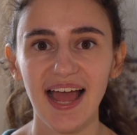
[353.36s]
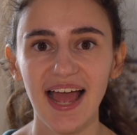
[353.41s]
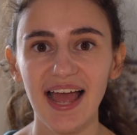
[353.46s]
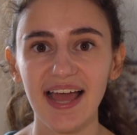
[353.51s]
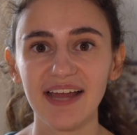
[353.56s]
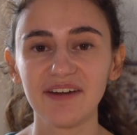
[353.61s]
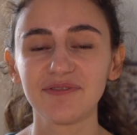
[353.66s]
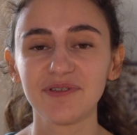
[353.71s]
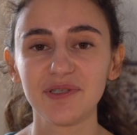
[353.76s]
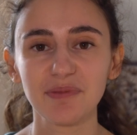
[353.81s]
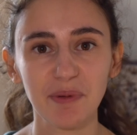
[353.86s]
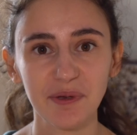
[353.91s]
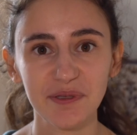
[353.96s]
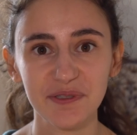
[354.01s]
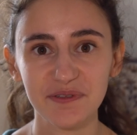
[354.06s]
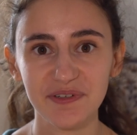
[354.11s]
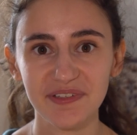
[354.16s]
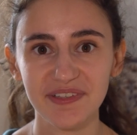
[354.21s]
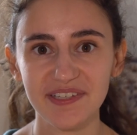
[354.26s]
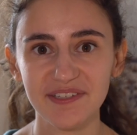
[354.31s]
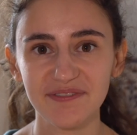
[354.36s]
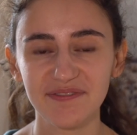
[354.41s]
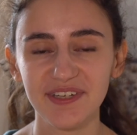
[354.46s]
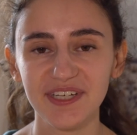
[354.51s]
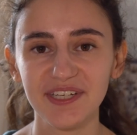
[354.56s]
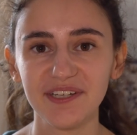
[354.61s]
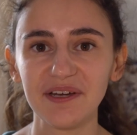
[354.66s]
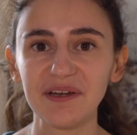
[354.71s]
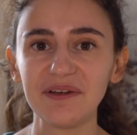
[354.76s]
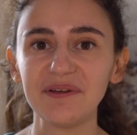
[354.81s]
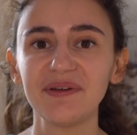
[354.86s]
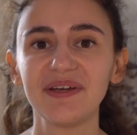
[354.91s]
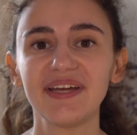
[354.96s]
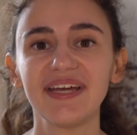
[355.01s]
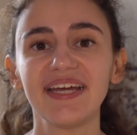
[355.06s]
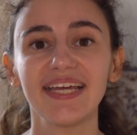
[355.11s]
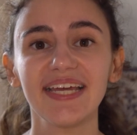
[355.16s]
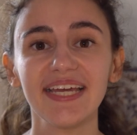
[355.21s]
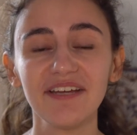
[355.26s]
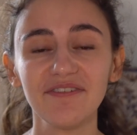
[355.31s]
and for sponsoring this video.
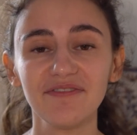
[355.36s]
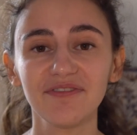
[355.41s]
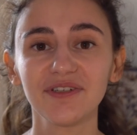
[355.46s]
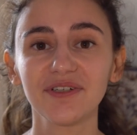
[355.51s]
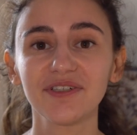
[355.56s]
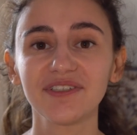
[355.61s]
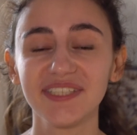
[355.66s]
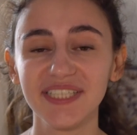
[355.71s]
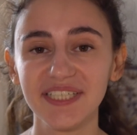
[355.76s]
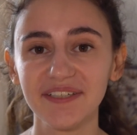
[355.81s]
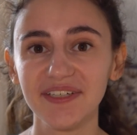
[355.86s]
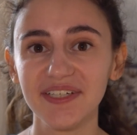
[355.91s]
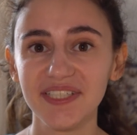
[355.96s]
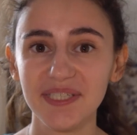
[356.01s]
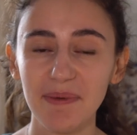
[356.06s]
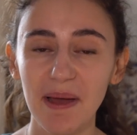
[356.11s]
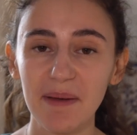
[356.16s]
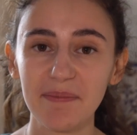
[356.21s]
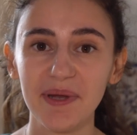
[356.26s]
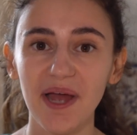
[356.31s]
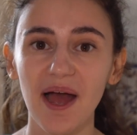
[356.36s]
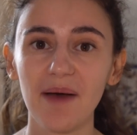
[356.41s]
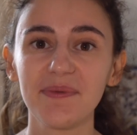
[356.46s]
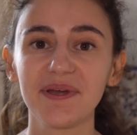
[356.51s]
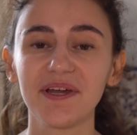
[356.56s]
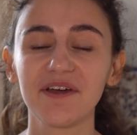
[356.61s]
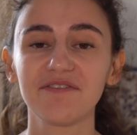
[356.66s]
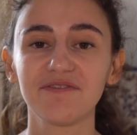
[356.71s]
If you're serious about becoming